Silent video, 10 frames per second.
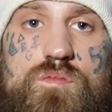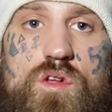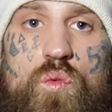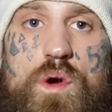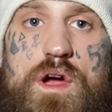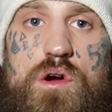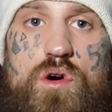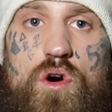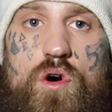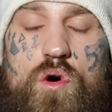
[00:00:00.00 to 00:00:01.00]

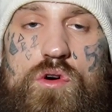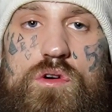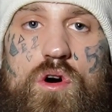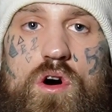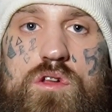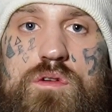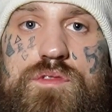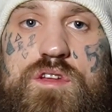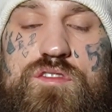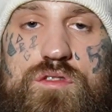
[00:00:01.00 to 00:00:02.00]
where all of
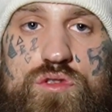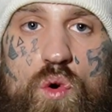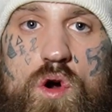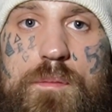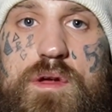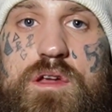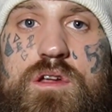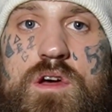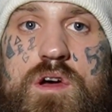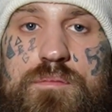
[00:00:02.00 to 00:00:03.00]
this
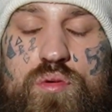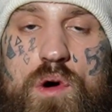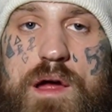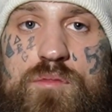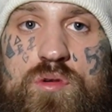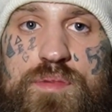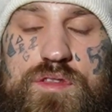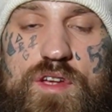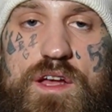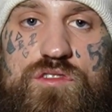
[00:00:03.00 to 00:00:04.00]
dormant primal
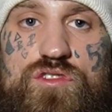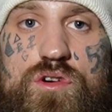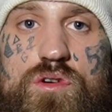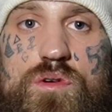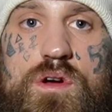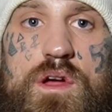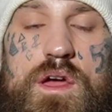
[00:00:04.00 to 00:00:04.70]
potential